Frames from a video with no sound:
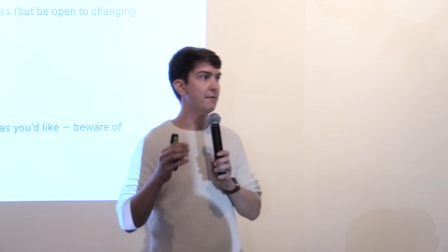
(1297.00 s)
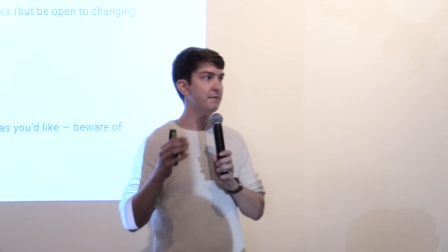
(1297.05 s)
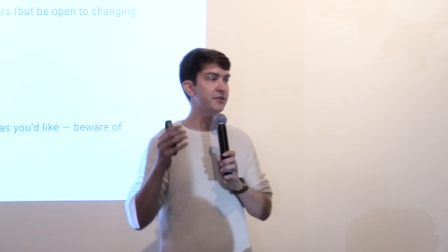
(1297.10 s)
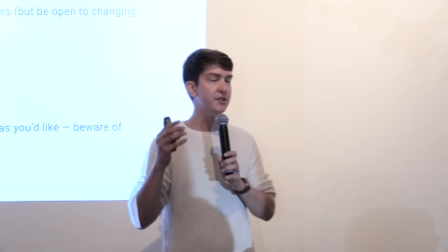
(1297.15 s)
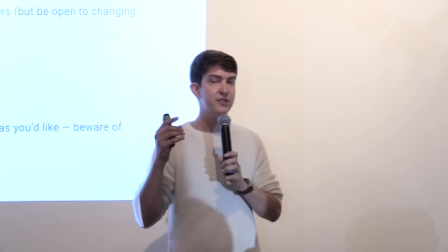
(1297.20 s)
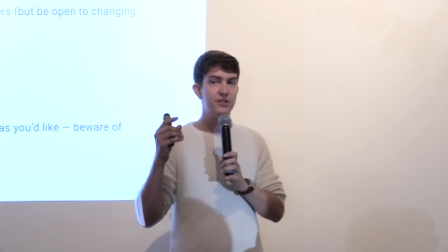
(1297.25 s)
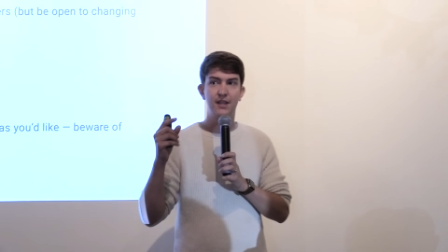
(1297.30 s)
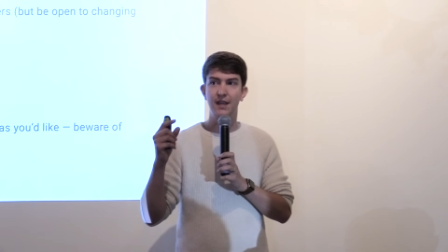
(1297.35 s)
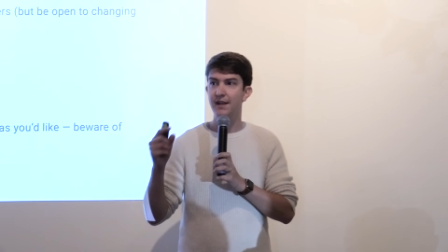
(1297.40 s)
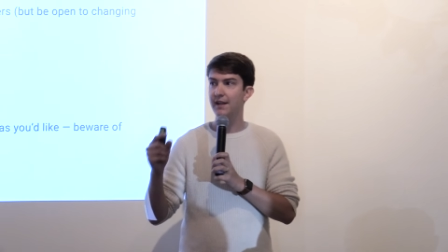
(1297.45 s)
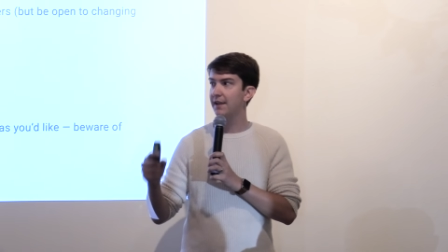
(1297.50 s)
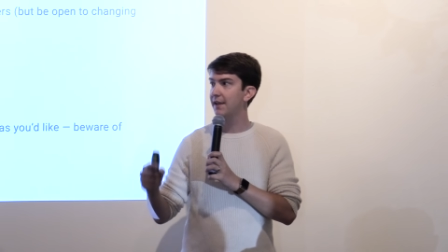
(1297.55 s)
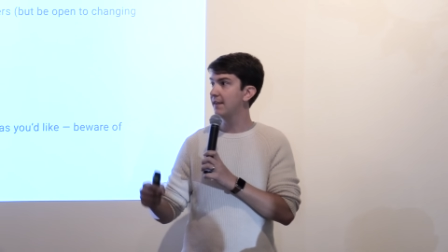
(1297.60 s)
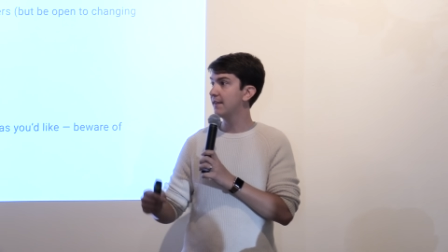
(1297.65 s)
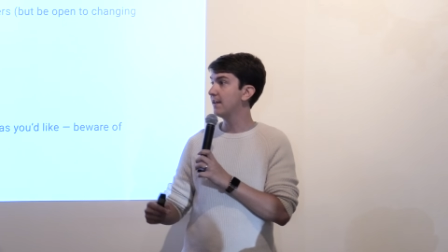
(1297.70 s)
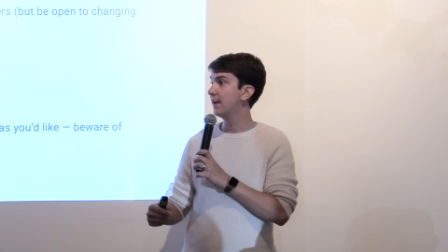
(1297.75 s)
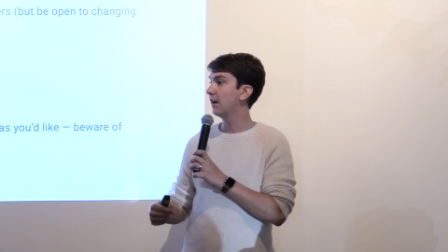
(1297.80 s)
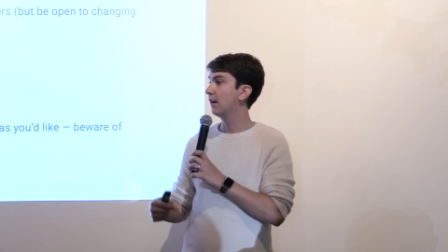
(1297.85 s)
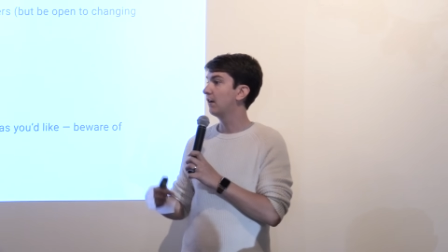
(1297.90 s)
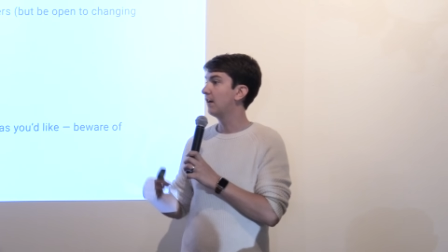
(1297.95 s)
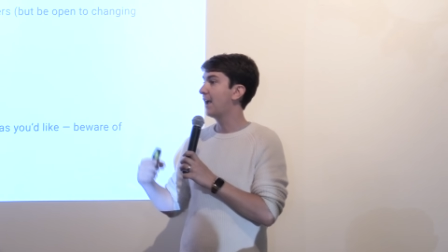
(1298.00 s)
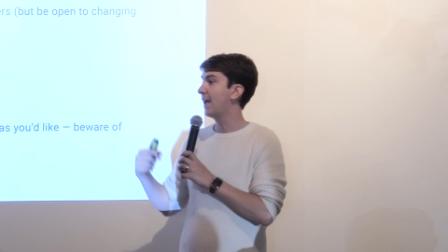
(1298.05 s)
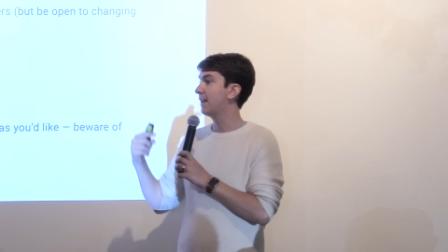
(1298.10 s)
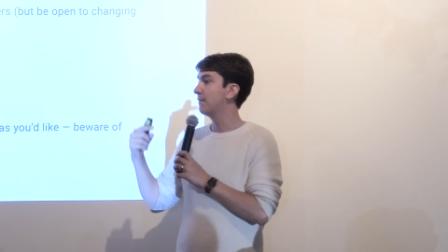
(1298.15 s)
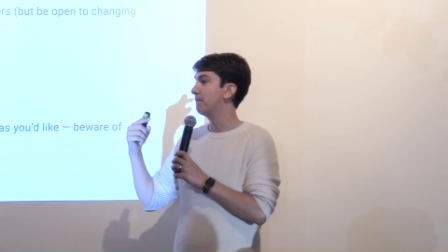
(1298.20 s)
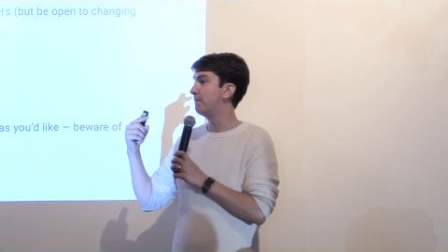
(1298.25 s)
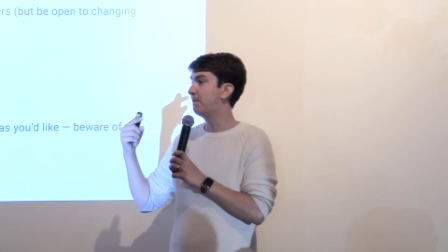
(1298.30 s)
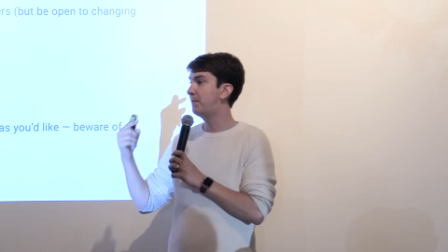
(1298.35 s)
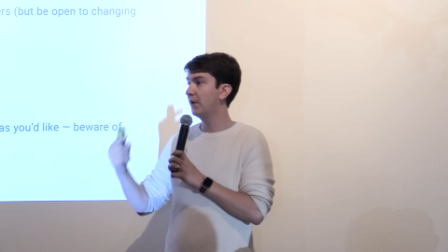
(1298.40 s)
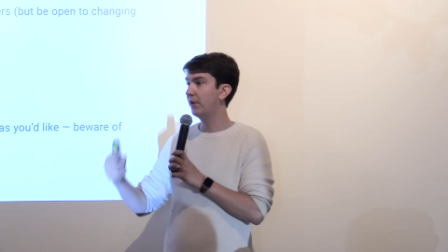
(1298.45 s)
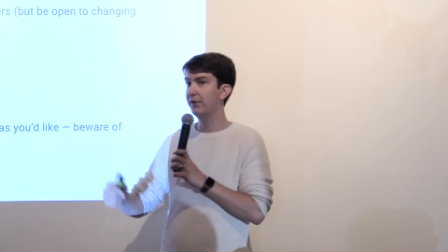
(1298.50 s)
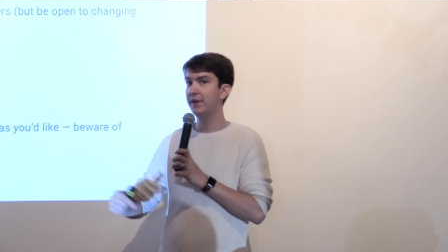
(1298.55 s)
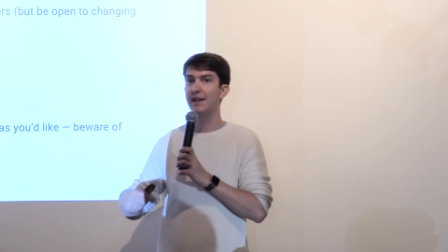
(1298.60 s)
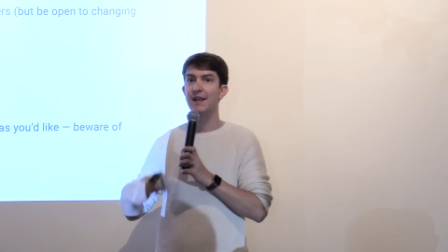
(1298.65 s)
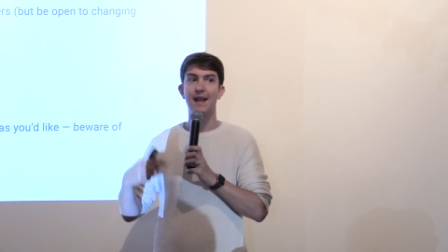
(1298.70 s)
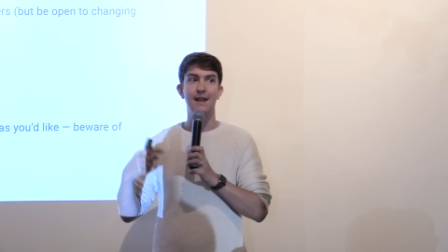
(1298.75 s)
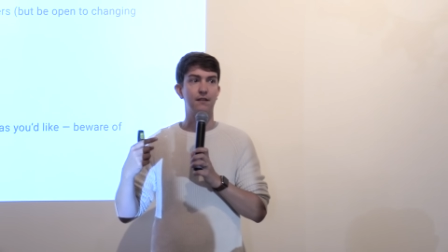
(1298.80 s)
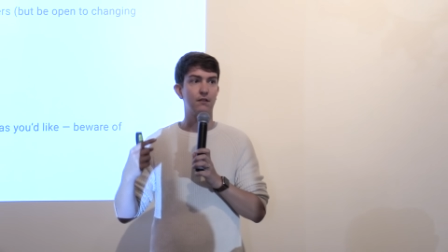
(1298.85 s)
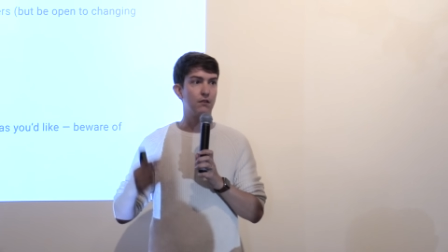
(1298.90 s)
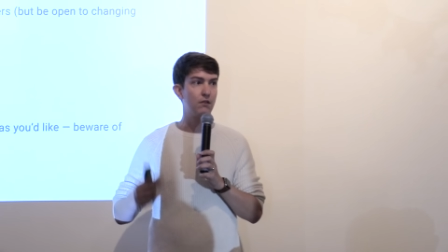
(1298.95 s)
Just getting in there and
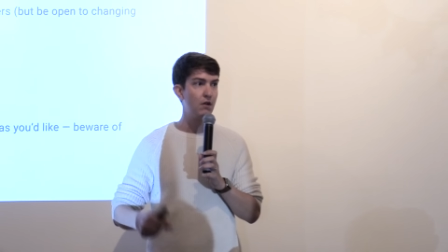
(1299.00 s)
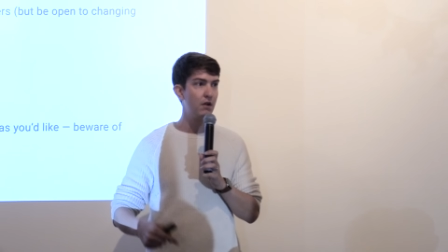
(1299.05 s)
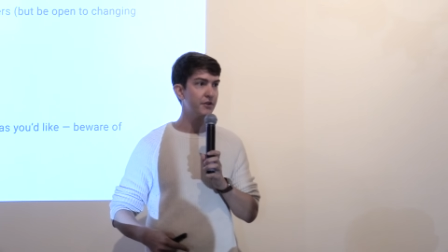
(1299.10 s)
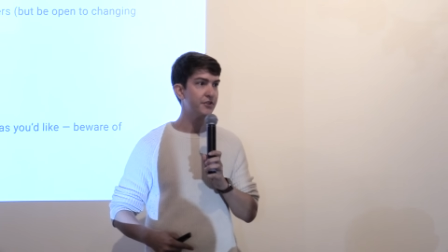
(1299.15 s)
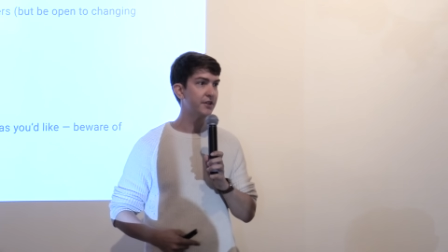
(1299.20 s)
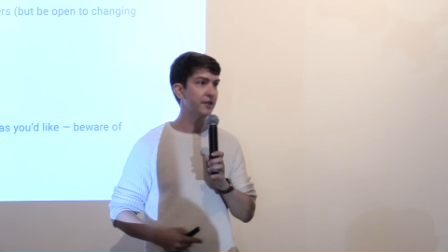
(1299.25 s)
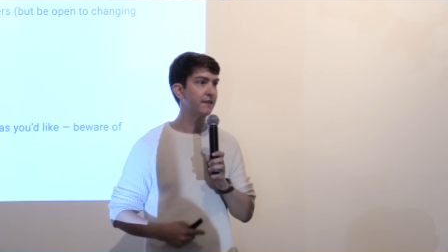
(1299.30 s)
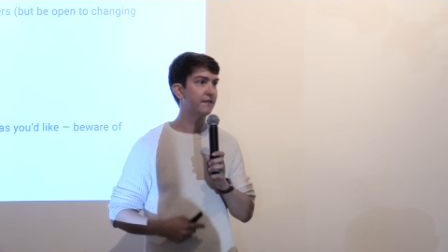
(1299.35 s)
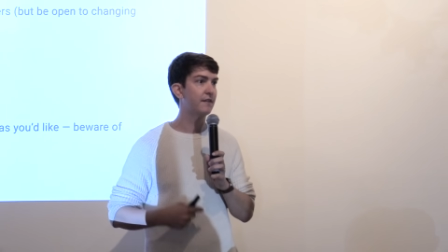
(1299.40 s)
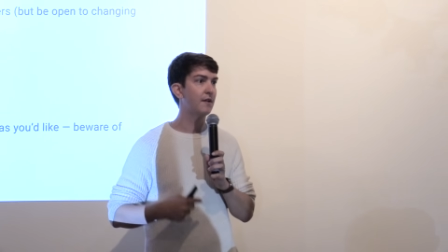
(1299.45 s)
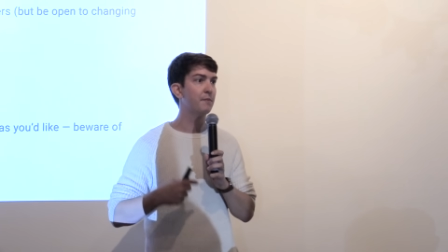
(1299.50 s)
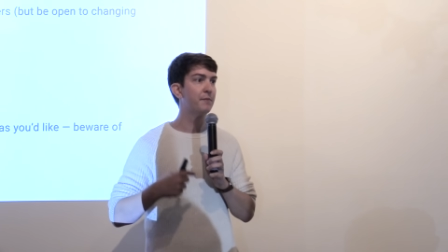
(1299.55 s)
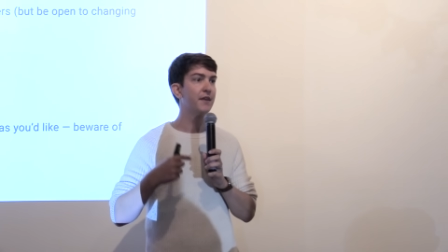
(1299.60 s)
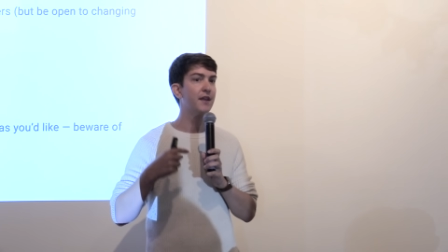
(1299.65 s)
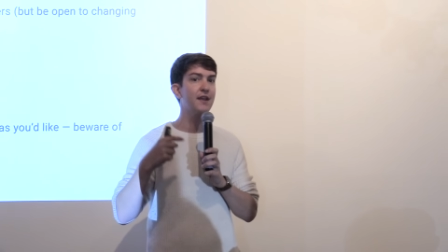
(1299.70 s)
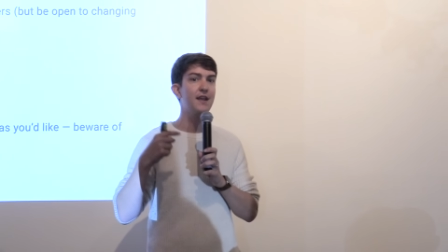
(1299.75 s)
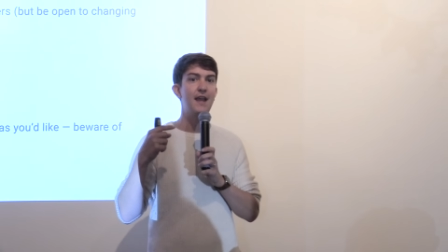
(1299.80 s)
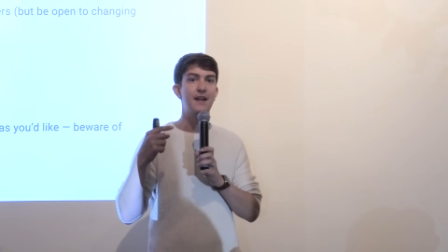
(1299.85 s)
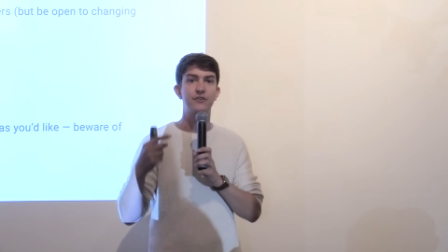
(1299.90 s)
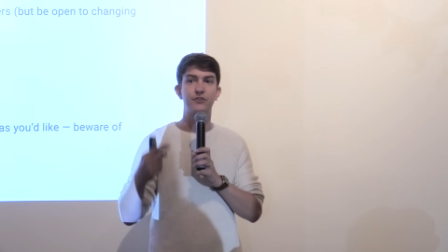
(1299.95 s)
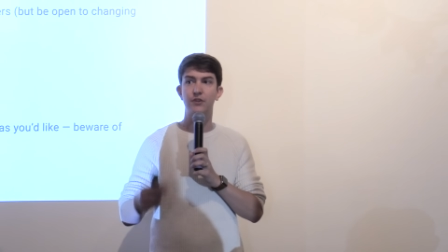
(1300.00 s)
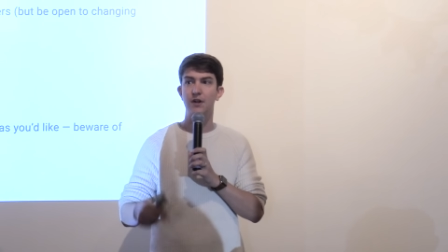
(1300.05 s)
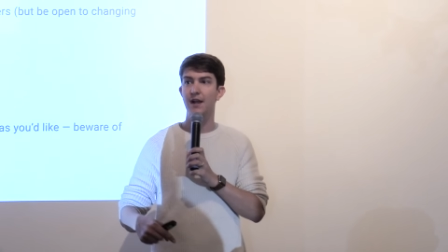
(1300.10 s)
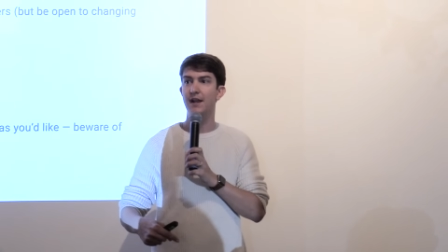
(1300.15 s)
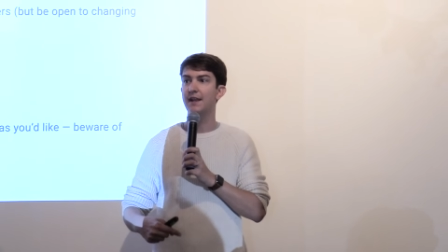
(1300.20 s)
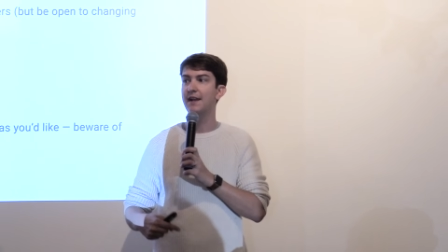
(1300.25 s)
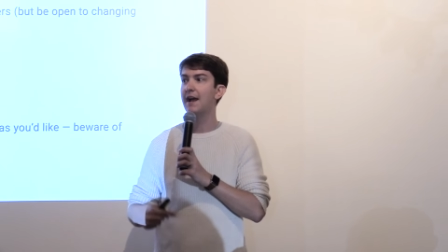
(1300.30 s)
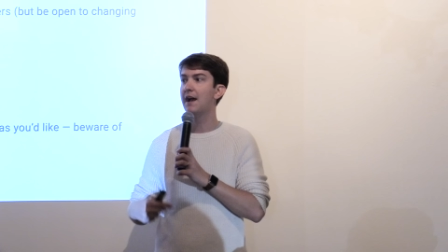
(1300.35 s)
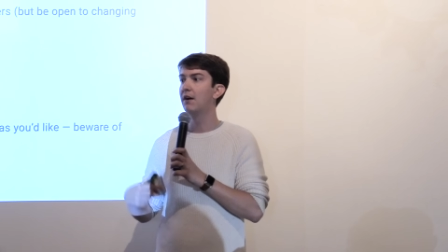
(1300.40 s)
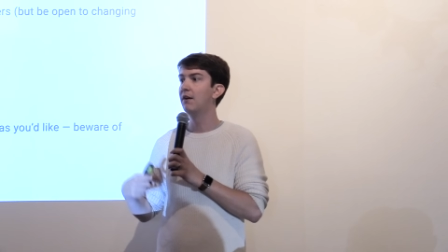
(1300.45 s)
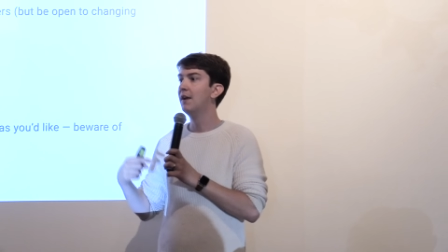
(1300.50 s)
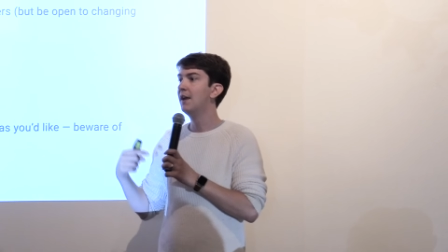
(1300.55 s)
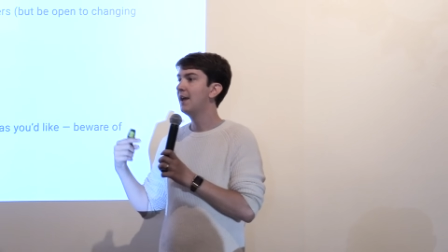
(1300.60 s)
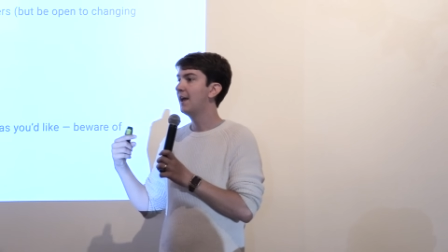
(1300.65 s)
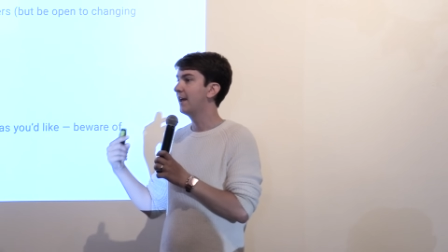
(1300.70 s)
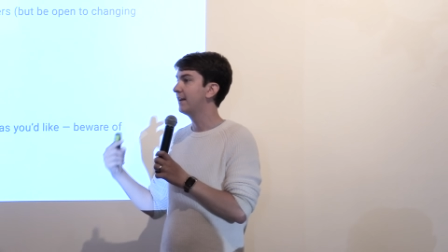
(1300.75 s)
building and launching something and trying it out